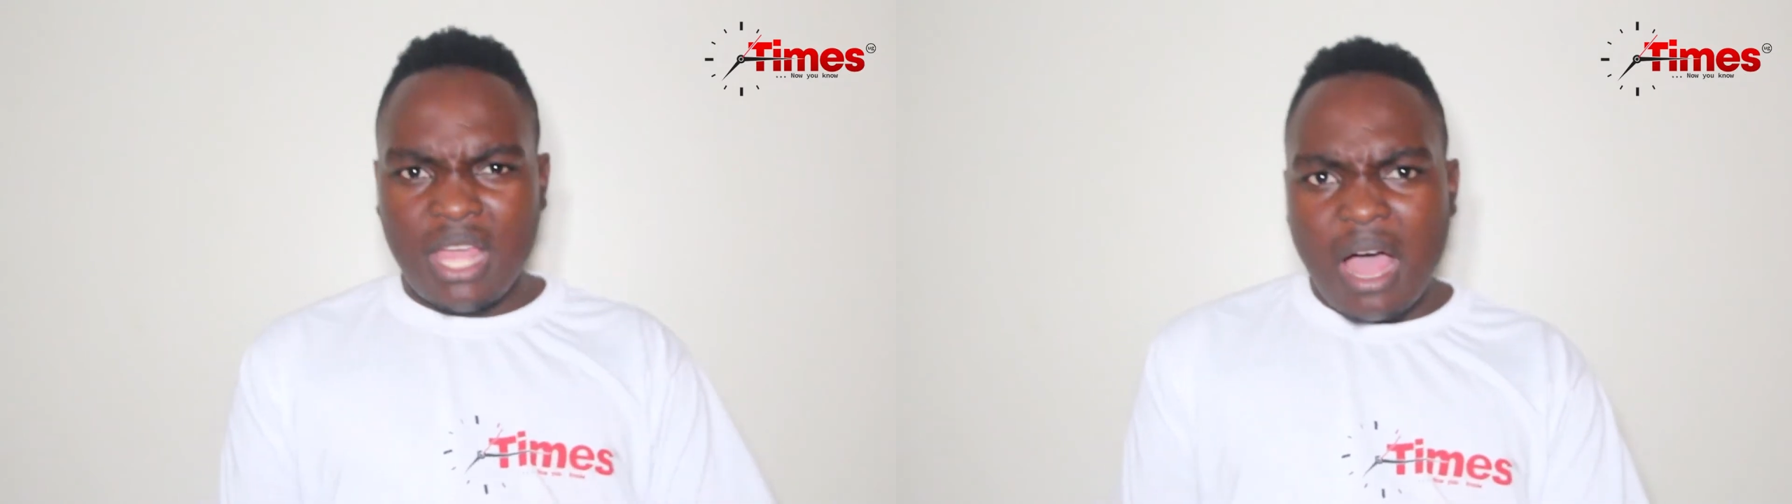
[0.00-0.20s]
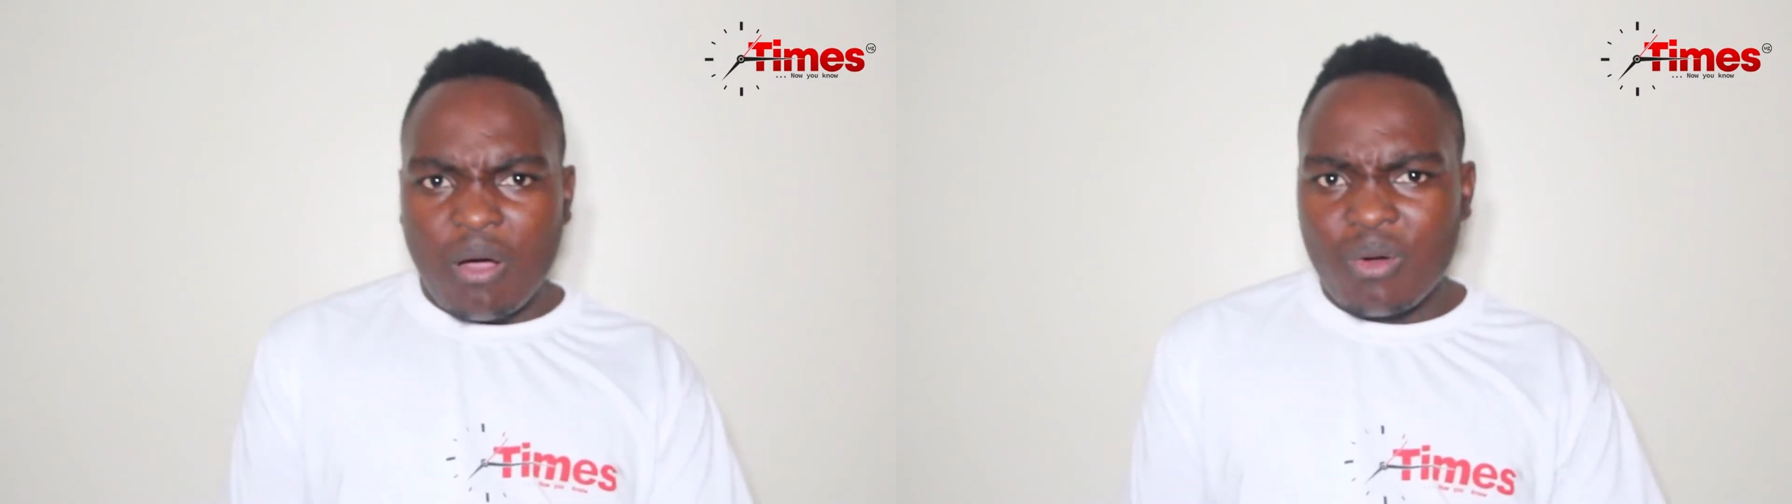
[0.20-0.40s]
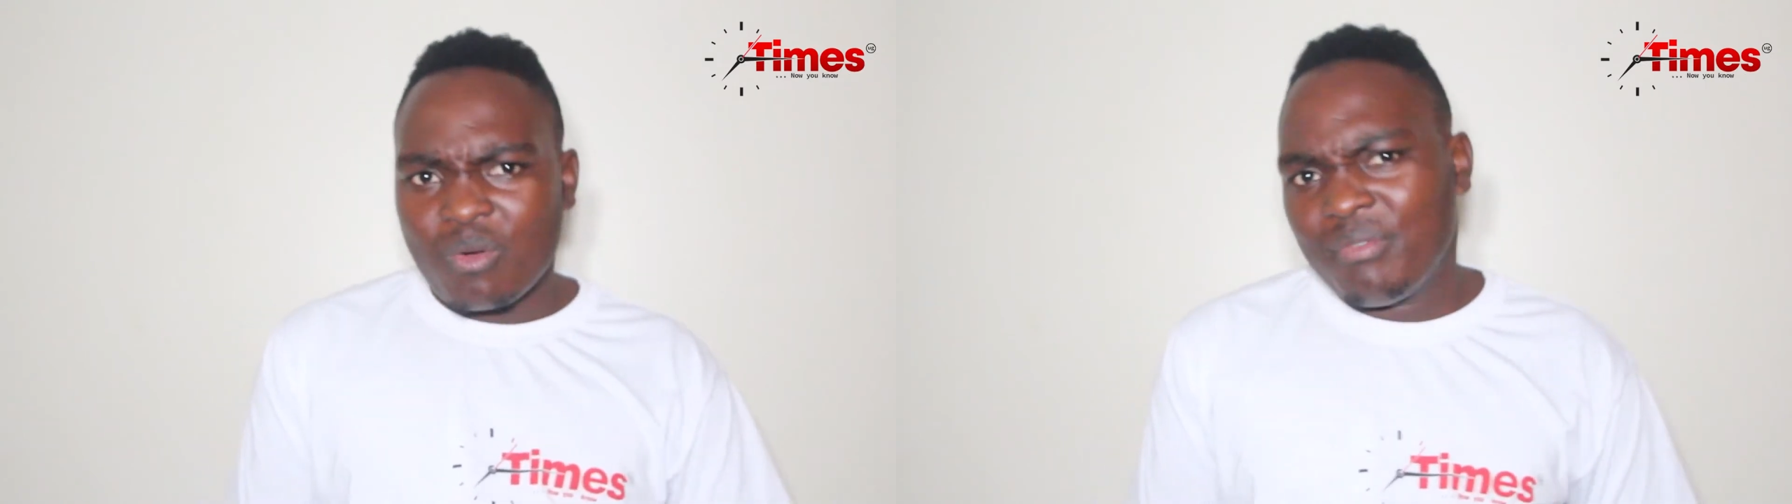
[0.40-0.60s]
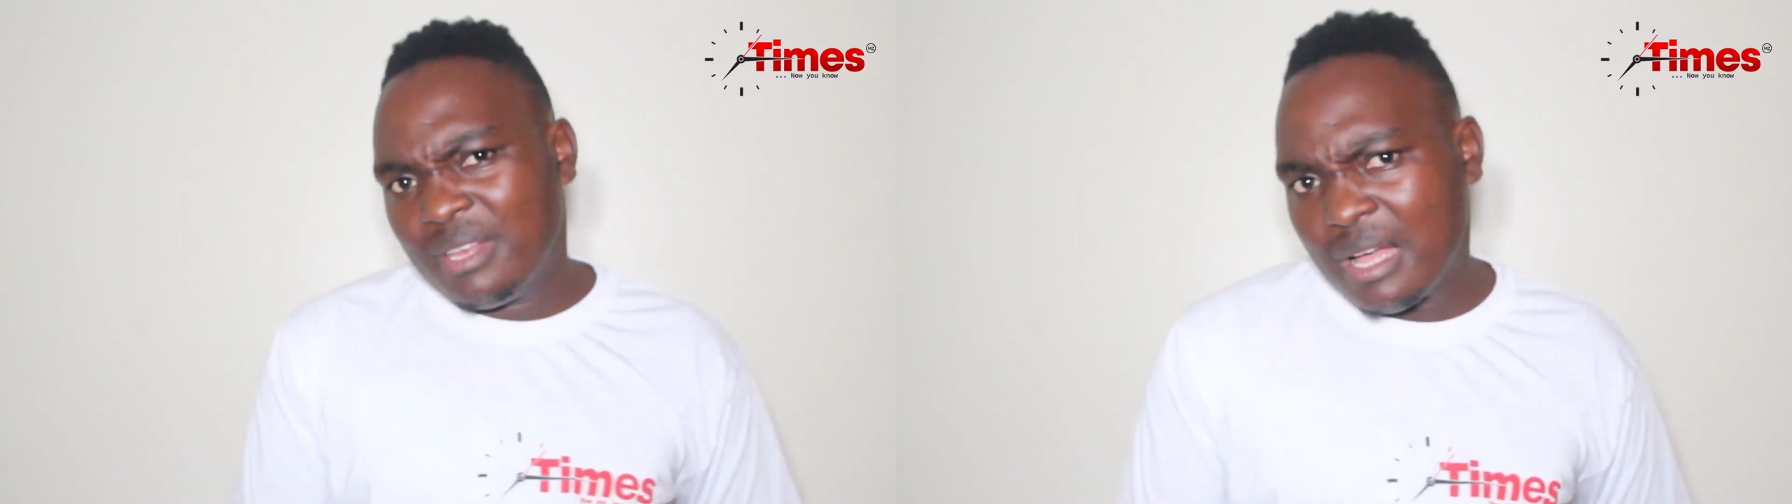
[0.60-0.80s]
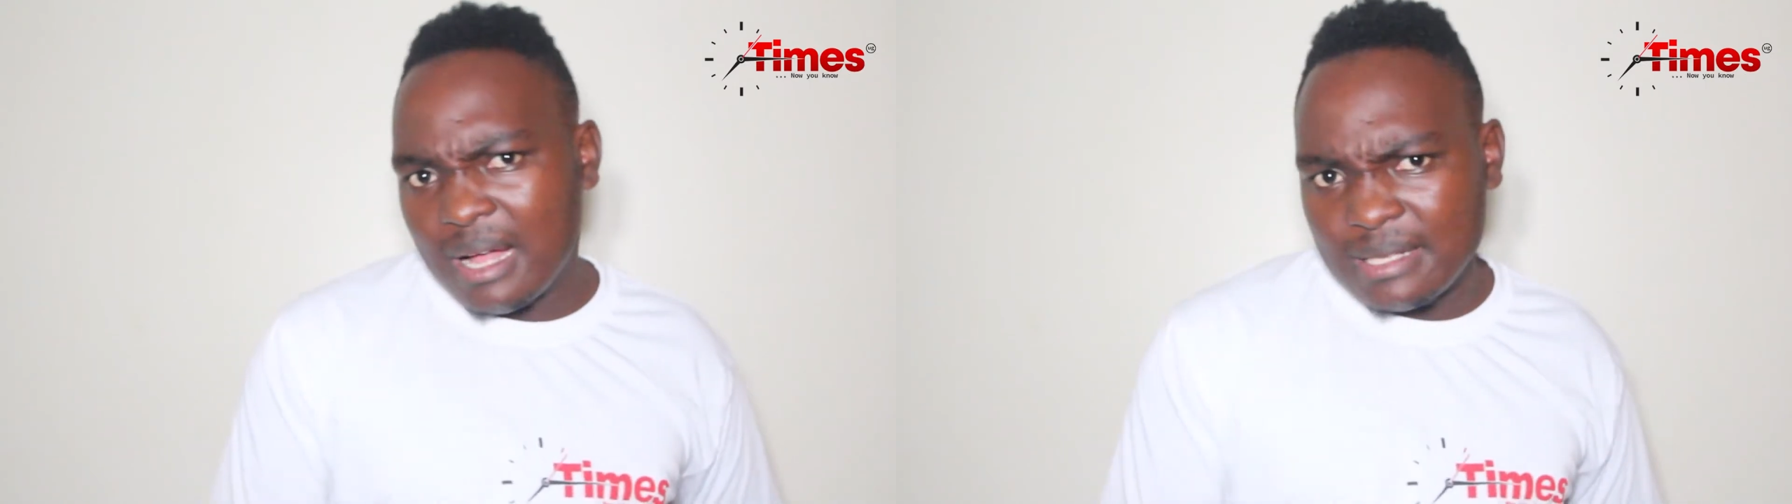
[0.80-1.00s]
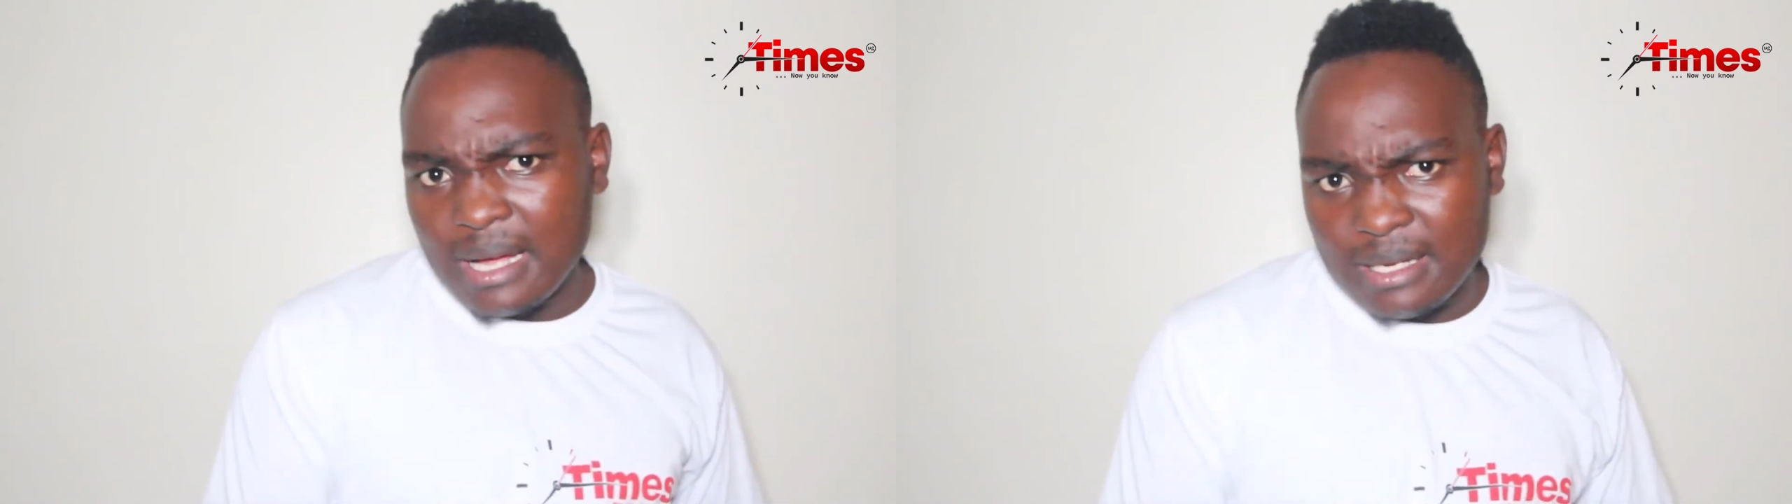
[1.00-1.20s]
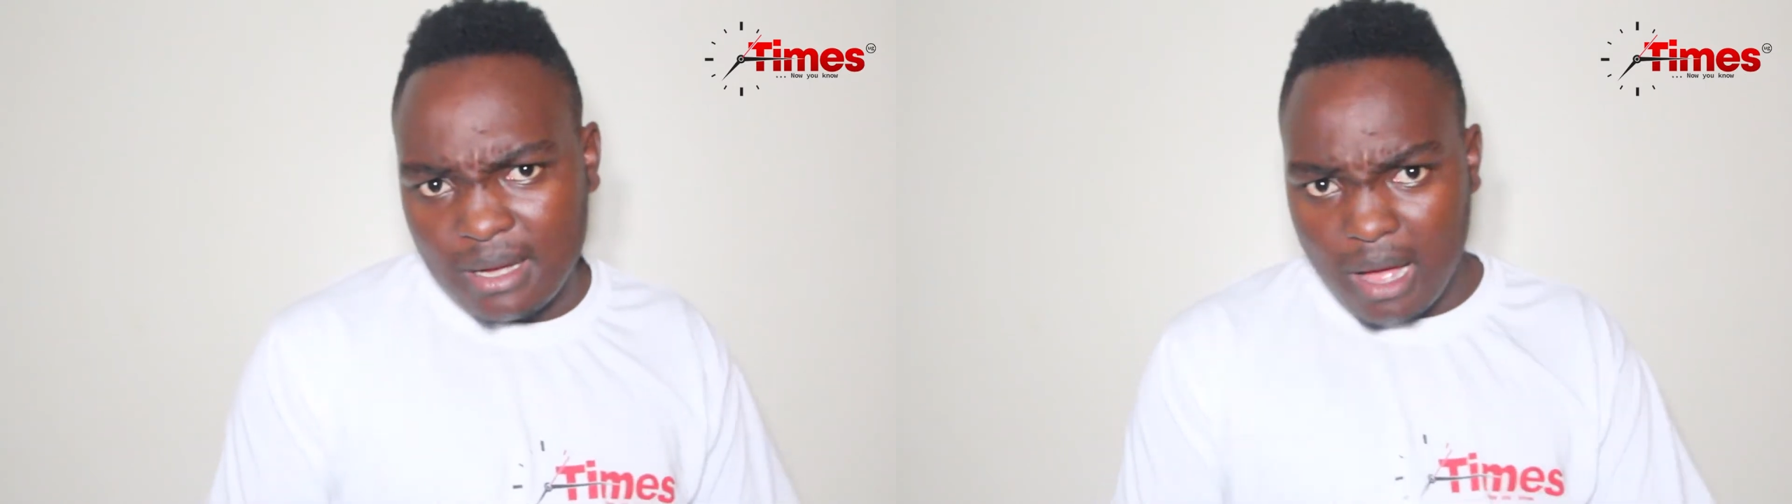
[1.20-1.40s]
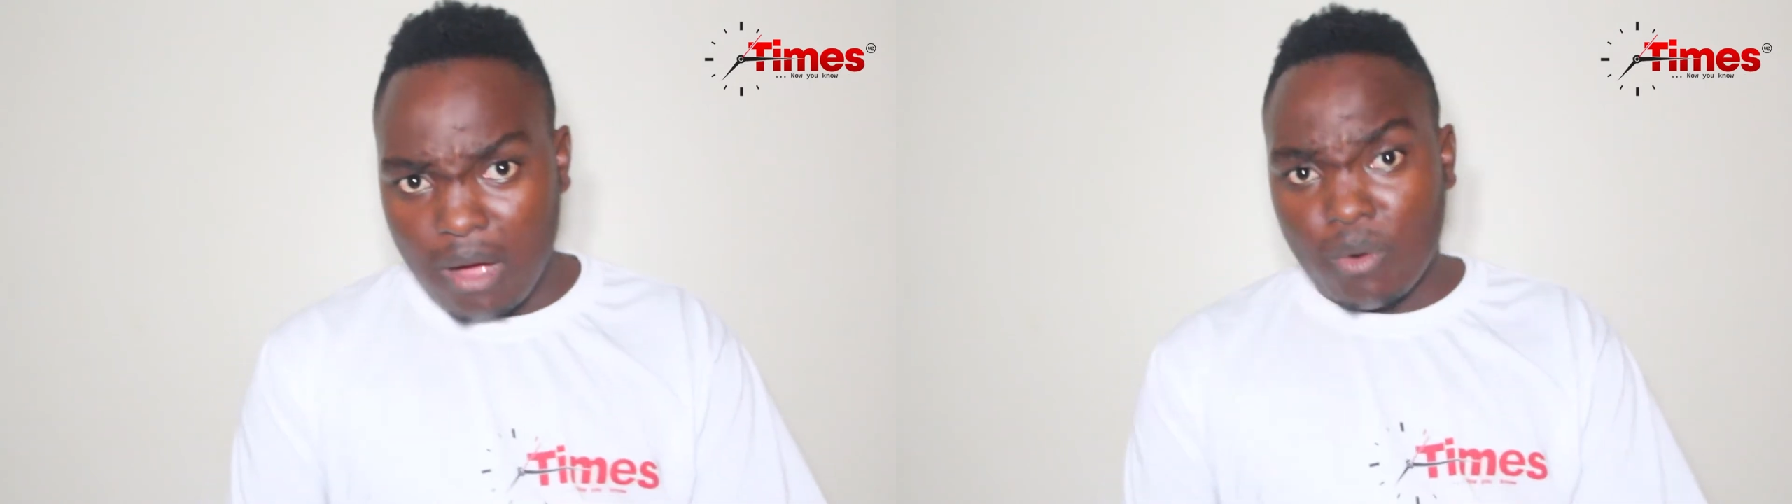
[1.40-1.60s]
Yeah, COVID
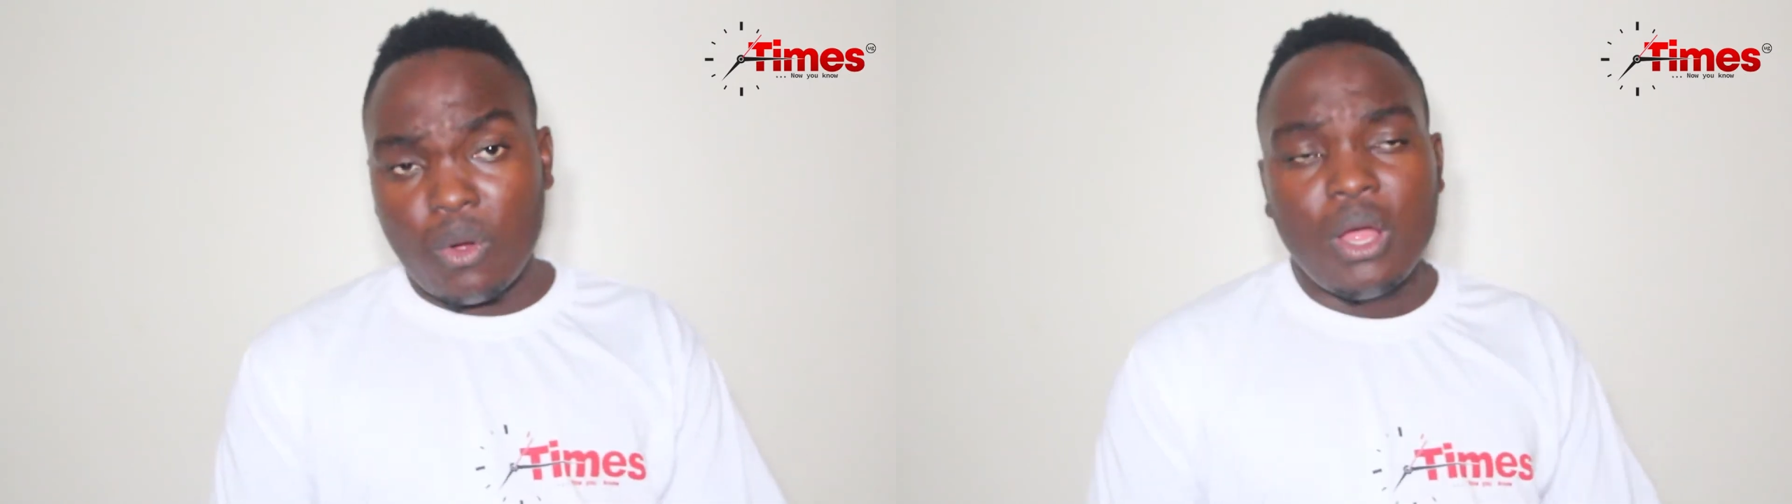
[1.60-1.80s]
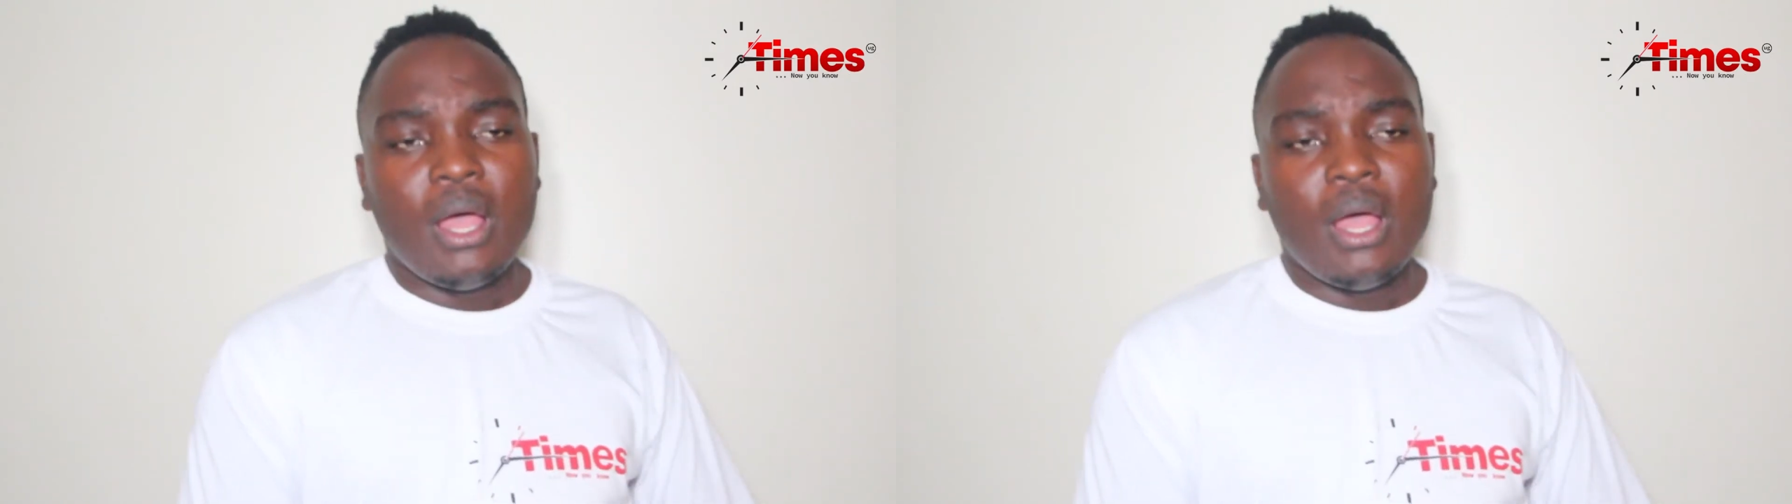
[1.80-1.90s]
ngatandika awo.